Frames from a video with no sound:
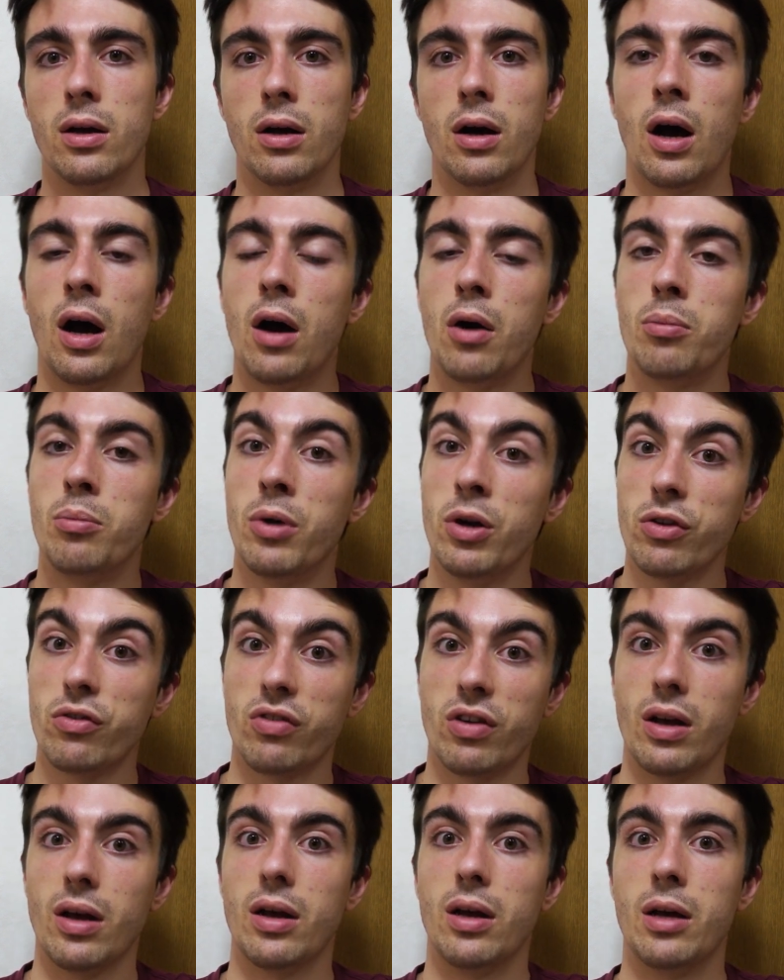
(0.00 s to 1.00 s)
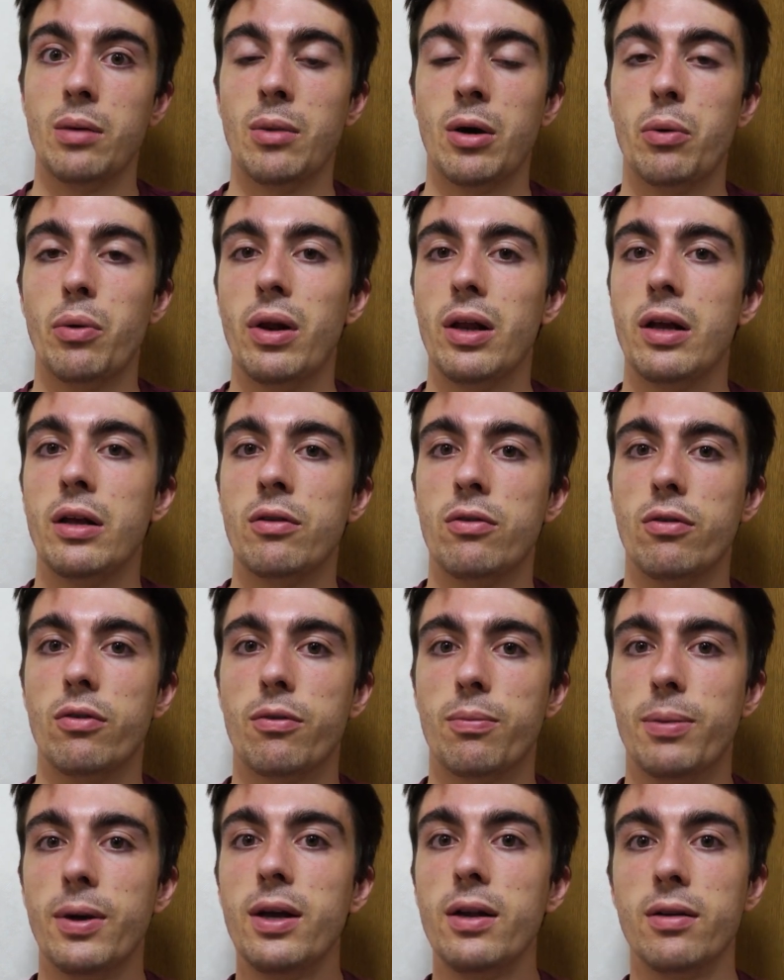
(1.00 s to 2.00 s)
how much am I willing to
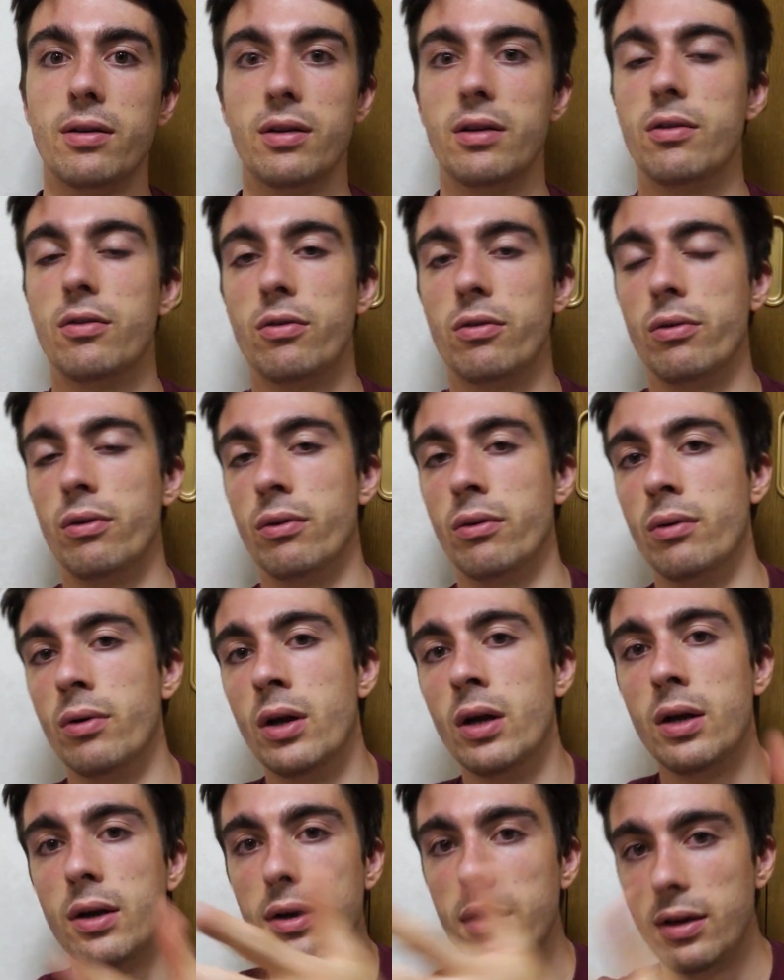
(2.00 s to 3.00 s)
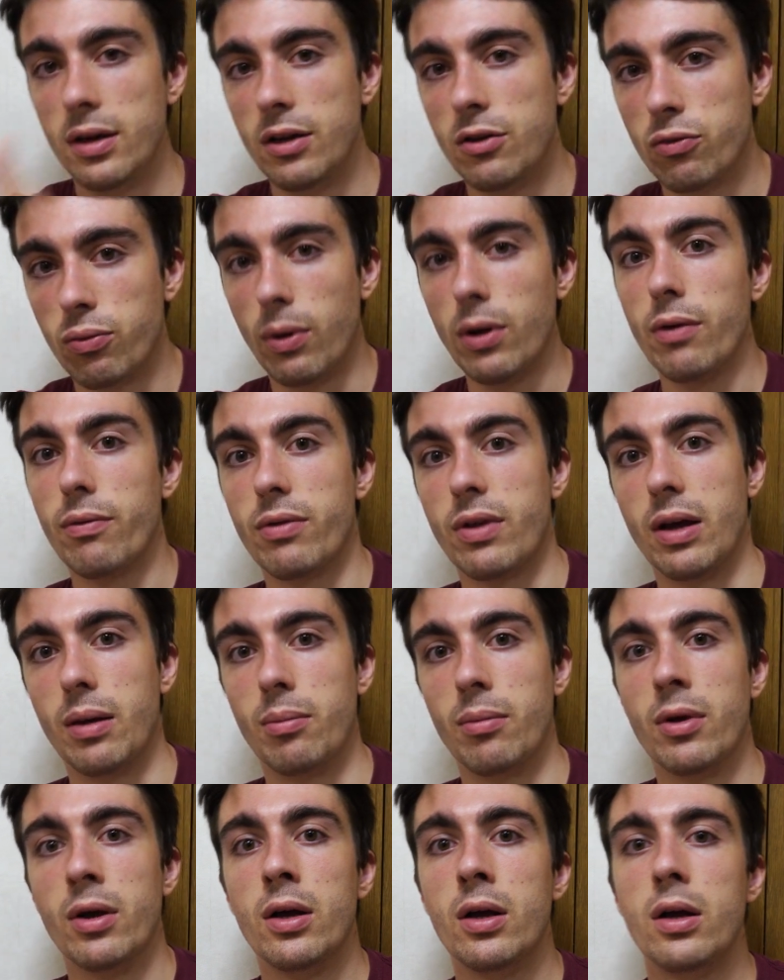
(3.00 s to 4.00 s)
spend into each one of
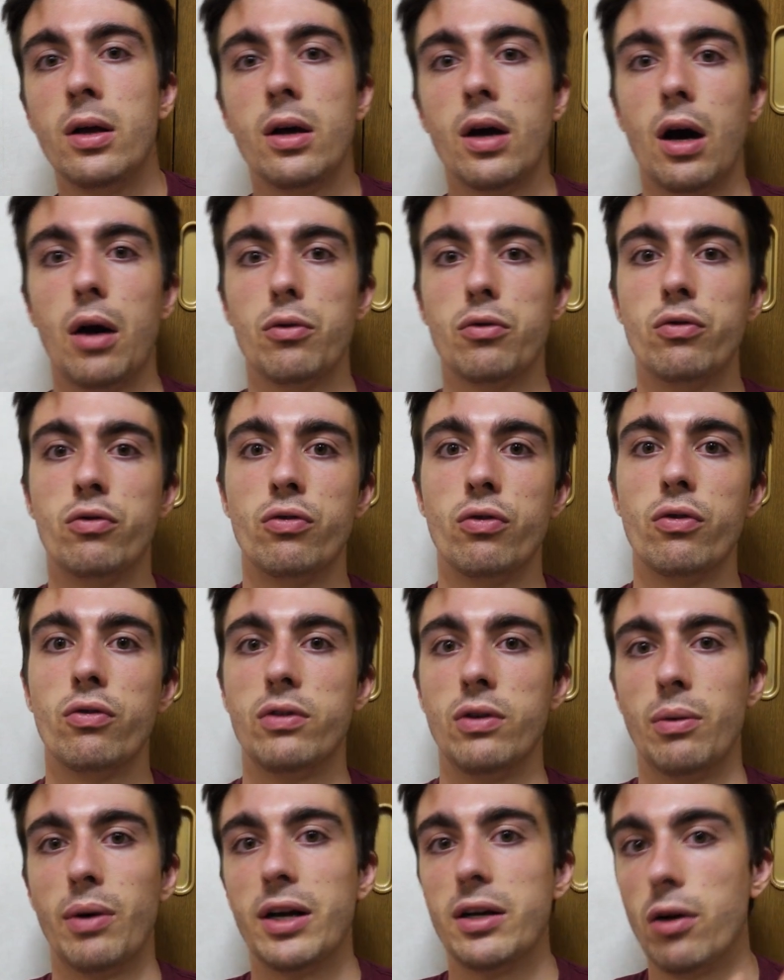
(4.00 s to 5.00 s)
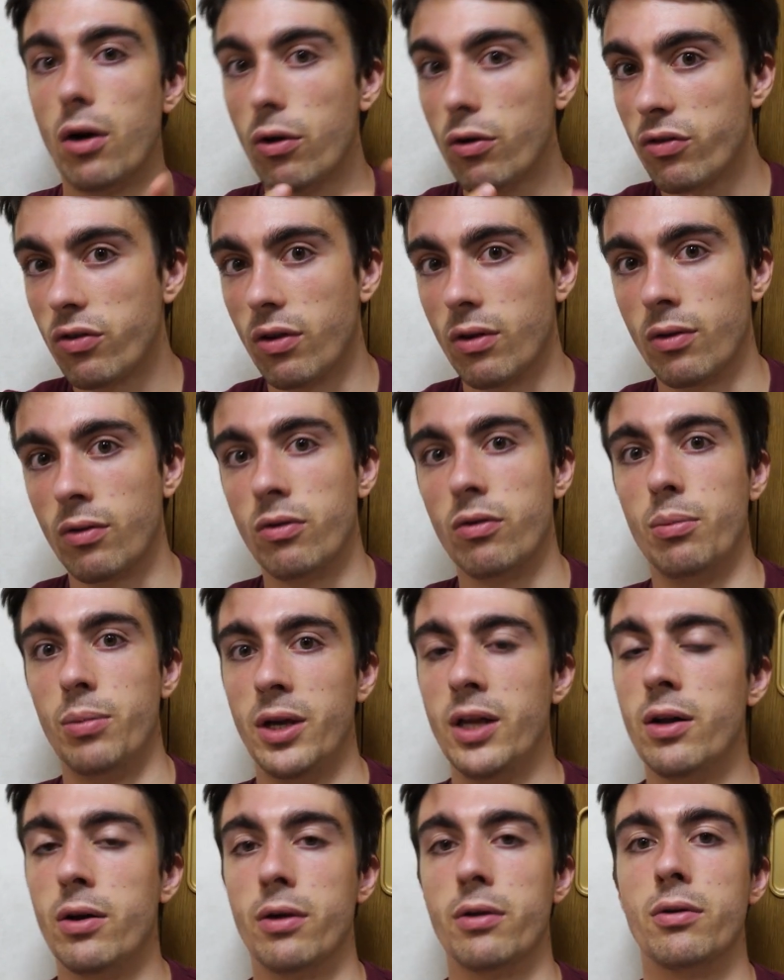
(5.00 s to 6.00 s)
them, how to choose the right auction to
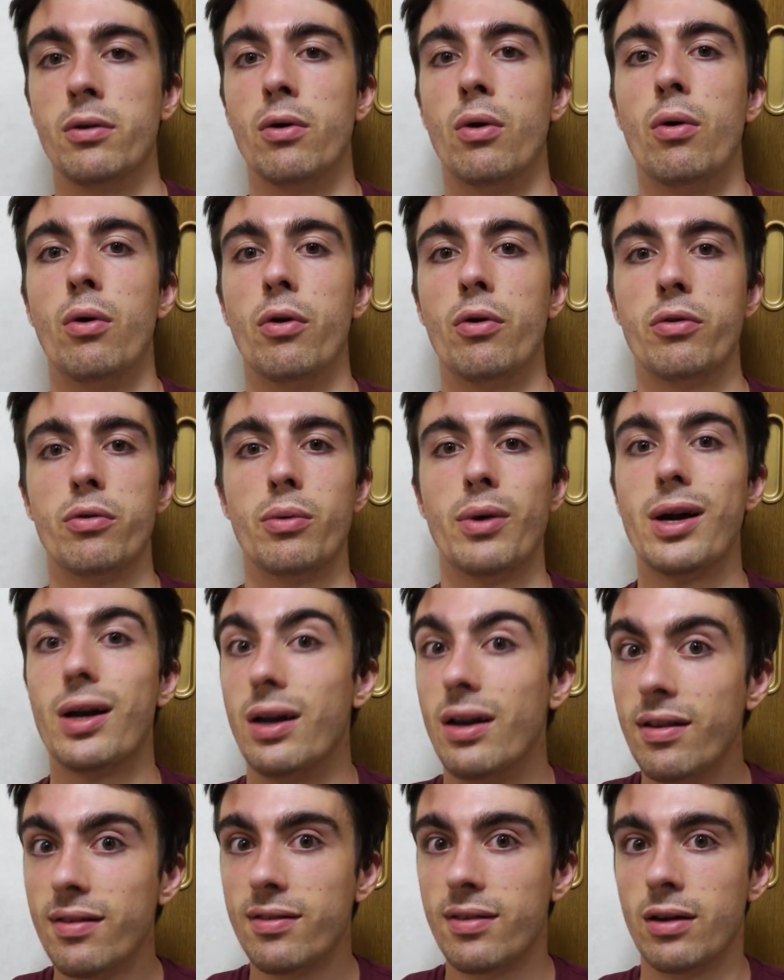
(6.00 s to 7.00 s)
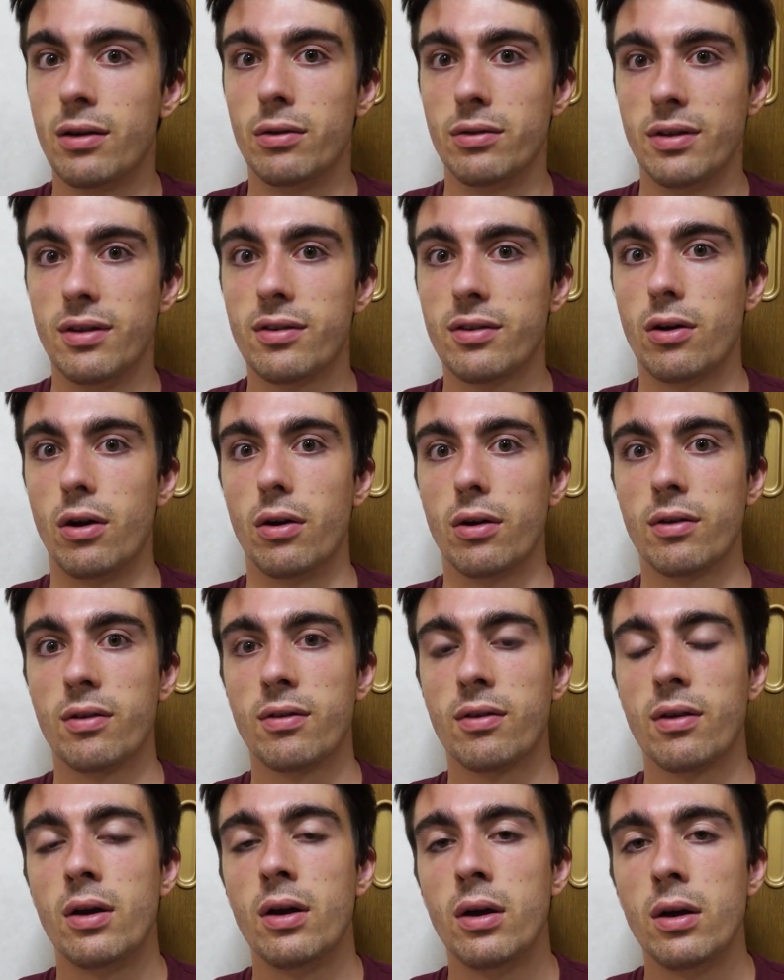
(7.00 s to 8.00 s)
bid on or the right listing on Discogs.